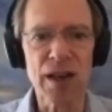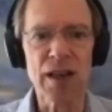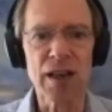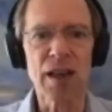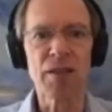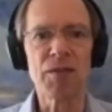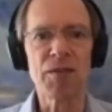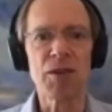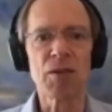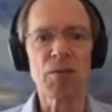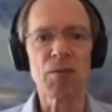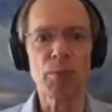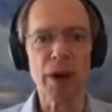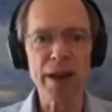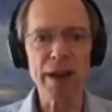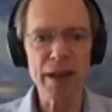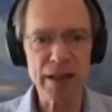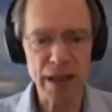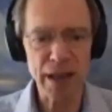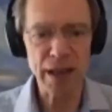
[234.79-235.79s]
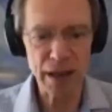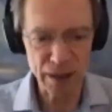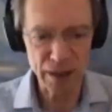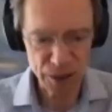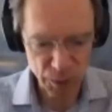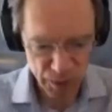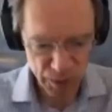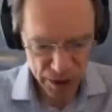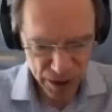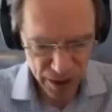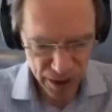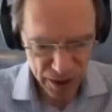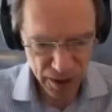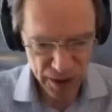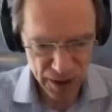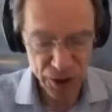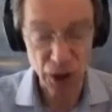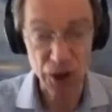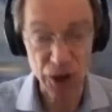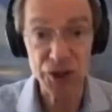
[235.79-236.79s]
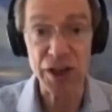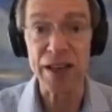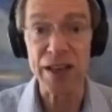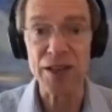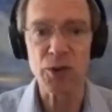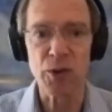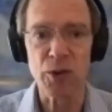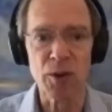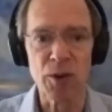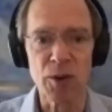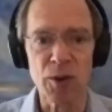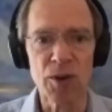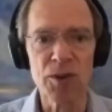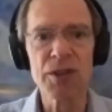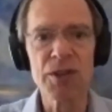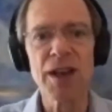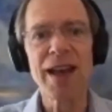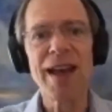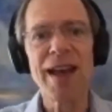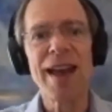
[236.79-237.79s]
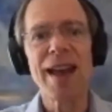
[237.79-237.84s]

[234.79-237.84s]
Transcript: and if you break it down into its its, its Sanskrit roots,